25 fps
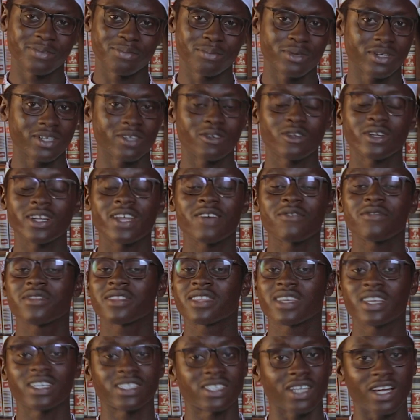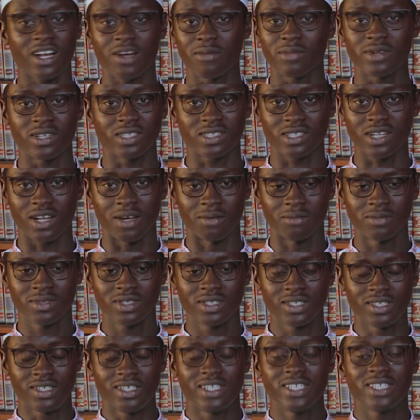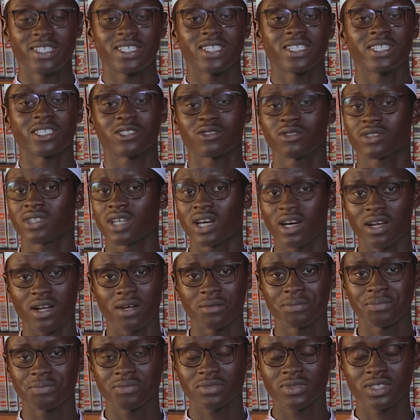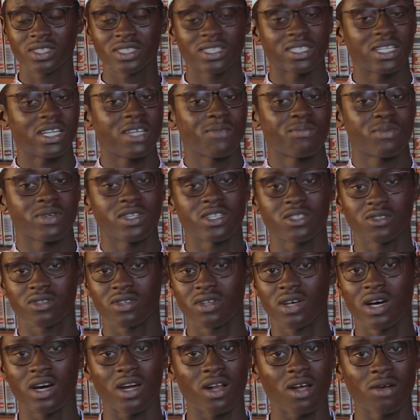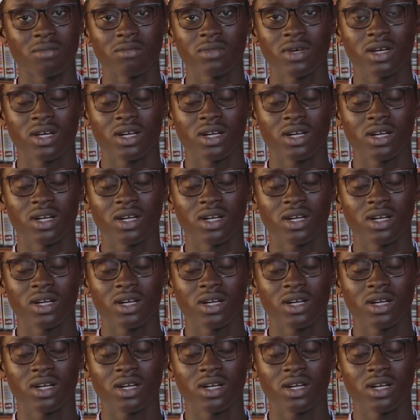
but not everything is haram in Islam. Eating is not haram. Sleeping is not haram.